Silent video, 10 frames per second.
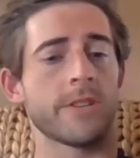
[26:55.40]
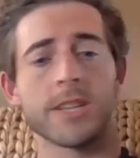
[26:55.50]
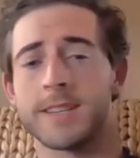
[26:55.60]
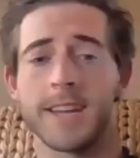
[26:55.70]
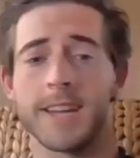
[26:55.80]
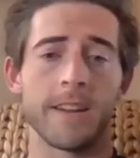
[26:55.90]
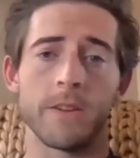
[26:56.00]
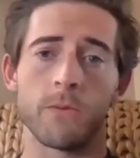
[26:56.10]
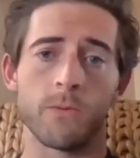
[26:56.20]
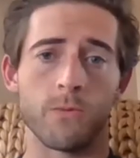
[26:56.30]
just gonna
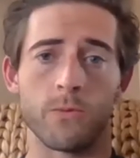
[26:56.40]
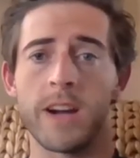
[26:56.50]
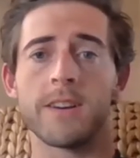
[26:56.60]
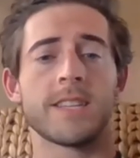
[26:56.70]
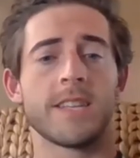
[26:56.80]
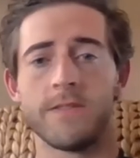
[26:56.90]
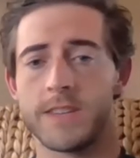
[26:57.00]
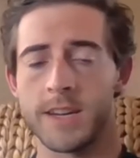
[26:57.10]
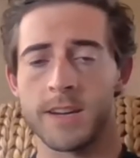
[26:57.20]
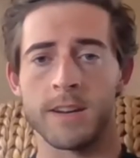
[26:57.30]
say, relative
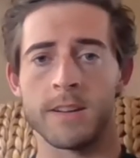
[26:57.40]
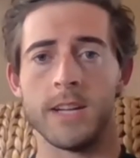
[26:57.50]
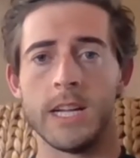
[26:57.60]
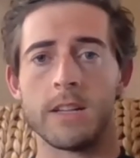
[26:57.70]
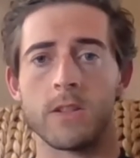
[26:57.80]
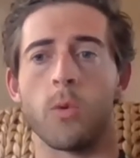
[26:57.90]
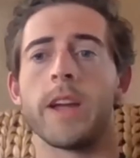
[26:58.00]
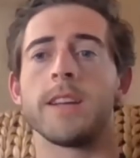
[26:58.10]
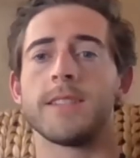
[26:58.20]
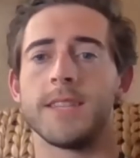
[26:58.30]
to the
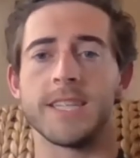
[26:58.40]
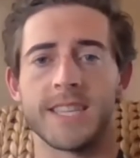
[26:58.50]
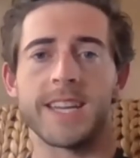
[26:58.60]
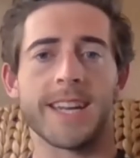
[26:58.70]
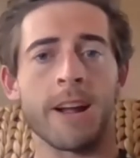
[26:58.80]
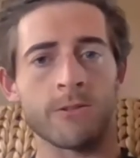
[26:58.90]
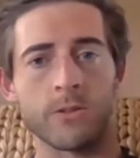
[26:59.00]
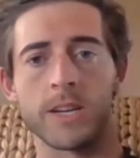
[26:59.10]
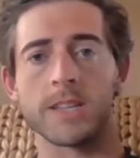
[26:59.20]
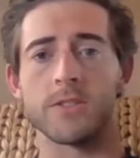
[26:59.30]
ways these city council
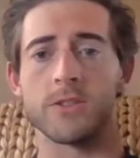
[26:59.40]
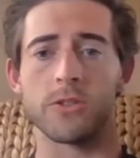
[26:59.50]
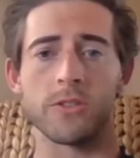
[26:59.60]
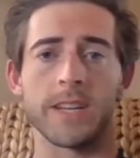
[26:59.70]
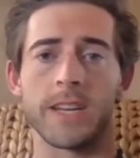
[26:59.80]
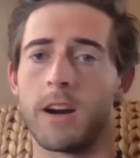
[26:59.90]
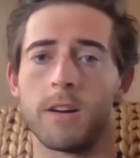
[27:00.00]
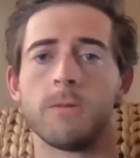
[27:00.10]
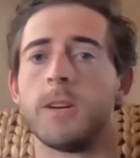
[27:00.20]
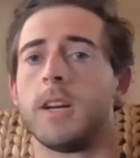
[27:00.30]
races usually go,